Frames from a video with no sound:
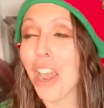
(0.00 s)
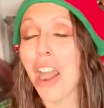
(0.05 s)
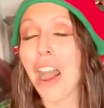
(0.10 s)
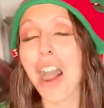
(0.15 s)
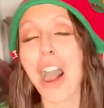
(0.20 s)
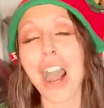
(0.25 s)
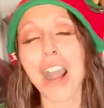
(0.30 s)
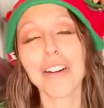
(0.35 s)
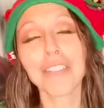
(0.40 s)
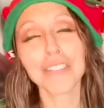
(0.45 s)

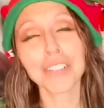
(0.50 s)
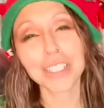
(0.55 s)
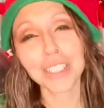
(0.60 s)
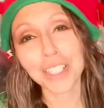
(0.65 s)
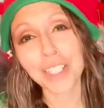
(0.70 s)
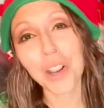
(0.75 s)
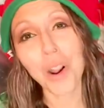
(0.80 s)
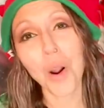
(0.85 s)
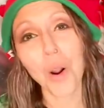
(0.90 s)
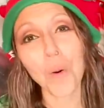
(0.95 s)
I really
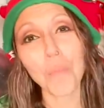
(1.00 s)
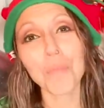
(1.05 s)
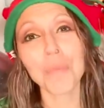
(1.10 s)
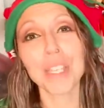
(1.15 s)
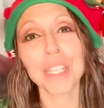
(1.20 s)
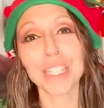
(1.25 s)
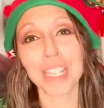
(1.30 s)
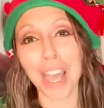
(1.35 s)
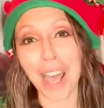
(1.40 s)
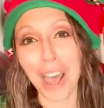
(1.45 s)
hope this
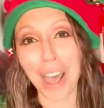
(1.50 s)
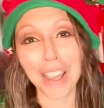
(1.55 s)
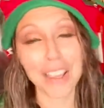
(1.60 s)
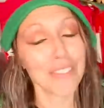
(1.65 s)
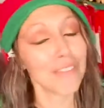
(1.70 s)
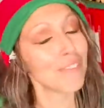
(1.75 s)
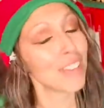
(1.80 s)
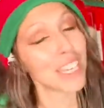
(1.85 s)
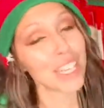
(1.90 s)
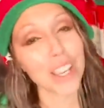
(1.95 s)
uh,
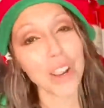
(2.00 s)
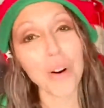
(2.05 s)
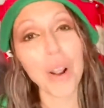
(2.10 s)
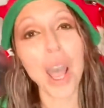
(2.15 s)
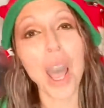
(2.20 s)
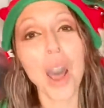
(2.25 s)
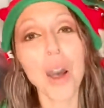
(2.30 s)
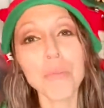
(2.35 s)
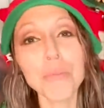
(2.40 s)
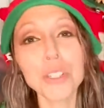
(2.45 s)
video
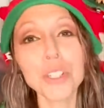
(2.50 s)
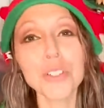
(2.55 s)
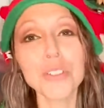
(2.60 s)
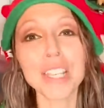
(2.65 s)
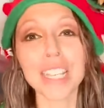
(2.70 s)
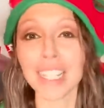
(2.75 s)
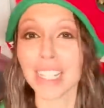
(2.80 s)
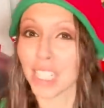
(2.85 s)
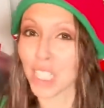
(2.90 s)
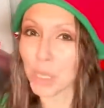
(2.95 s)
helped you get
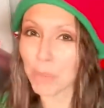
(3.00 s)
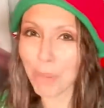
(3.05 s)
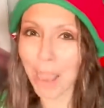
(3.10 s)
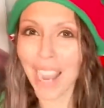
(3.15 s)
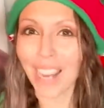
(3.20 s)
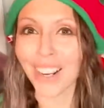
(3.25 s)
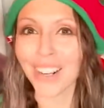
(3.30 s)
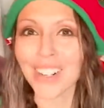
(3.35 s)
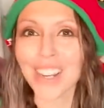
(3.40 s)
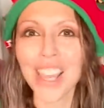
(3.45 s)

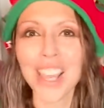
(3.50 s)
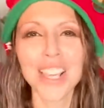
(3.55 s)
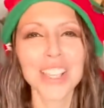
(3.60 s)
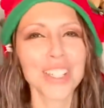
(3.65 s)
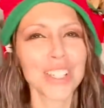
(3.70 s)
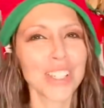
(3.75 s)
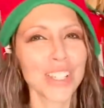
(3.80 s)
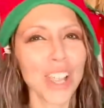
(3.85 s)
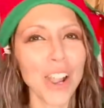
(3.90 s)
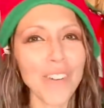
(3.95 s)
inspired to
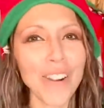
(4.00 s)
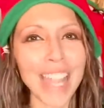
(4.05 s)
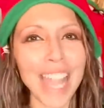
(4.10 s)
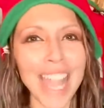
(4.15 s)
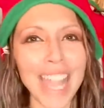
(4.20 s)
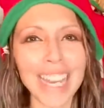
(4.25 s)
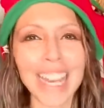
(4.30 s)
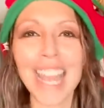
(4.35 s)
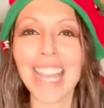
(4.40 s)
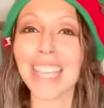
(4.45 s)
go ahead
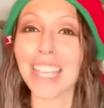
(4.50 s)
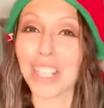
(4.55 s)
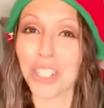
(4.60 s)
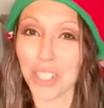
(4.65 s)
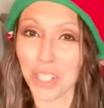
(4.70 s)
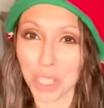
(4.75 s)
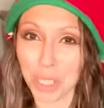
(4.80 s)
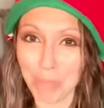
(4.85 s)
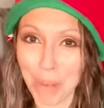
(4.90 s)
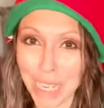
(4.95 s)
and get your
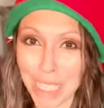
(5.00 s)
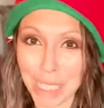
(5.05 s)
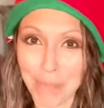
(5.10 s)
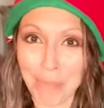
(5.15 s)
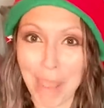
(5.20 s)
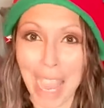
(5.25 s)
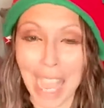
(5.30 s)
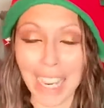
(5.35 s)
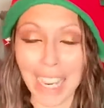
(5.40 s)
space back.